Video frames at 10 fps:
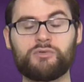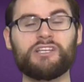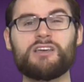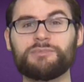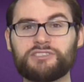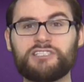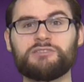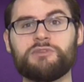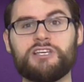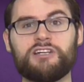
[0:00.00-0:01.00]
really
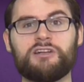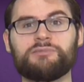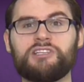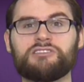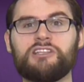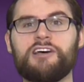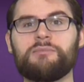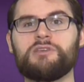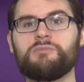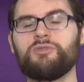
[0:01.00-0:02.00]
upsets me, and it upsets a lot
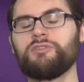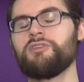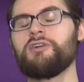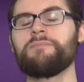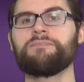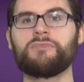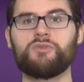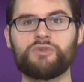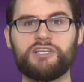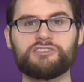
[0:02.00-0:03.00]
of people. The
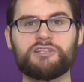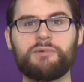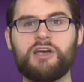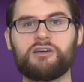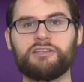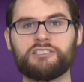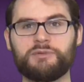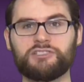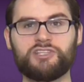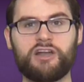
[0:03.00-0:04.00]
reason apparently is
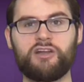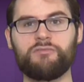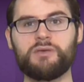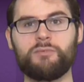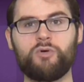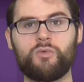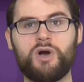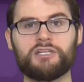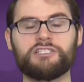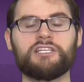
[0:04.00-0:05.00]
because not enough people were
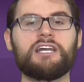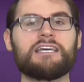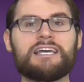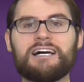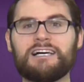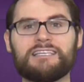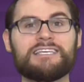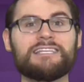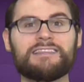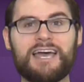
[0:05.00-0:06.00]
watching it. I
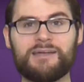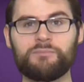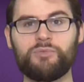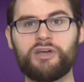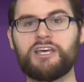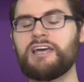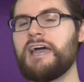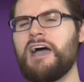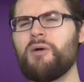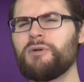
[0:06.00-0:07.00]
get that, but
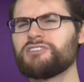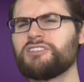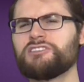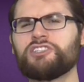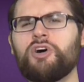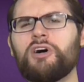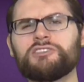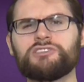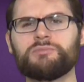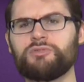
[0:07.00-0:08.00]
how much does it
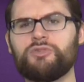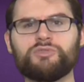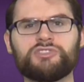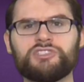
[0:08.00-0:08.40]
cost to produce